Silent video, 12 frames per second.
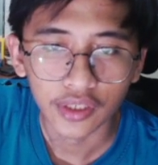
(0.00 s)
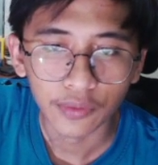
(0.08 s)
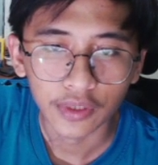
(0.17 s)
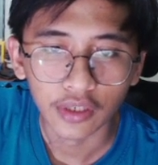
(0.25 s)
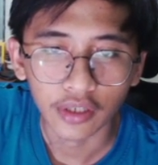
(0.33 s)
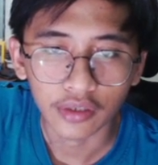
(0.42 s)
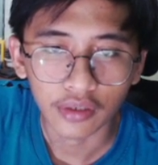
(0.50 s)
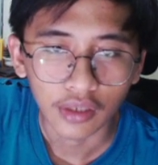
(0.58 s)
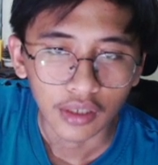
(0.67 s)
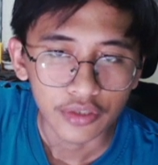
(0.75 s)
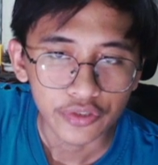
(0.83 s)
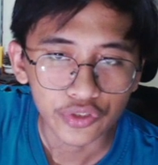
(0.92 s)
we got
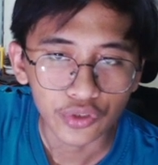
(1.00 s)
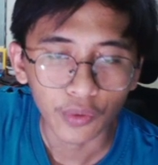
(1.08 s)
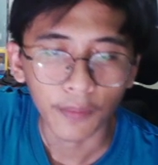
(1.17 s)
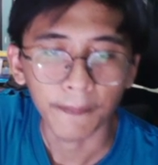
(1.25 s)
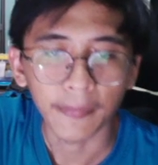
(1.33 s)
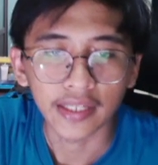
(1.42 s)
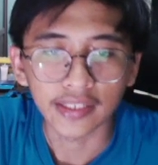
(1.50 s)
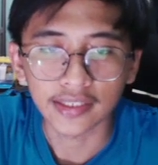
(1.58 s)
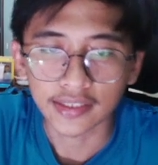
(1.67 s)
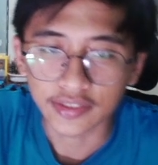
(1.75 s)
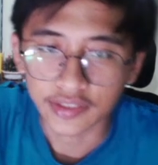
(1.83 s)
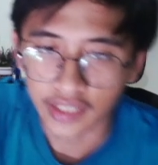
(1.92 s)
so
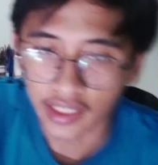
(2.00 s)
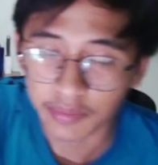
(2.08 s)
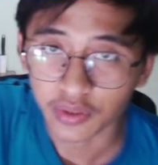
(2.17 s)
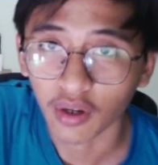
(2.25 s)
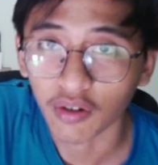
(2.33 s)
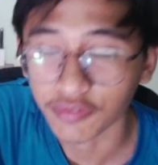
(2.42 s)
many types of